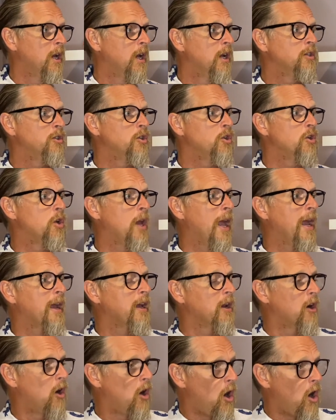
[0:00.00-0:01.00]
so you can't
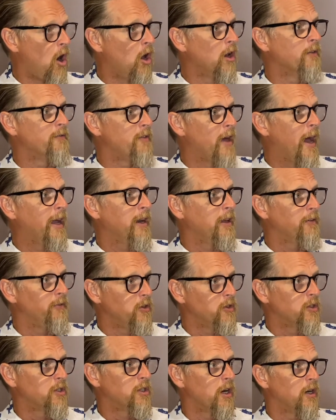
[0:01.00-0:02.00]
get all of that if you
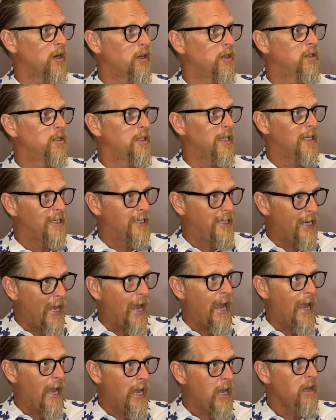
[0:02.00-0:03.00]
started
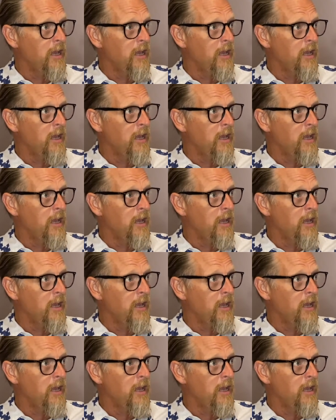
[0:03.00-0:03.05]
today,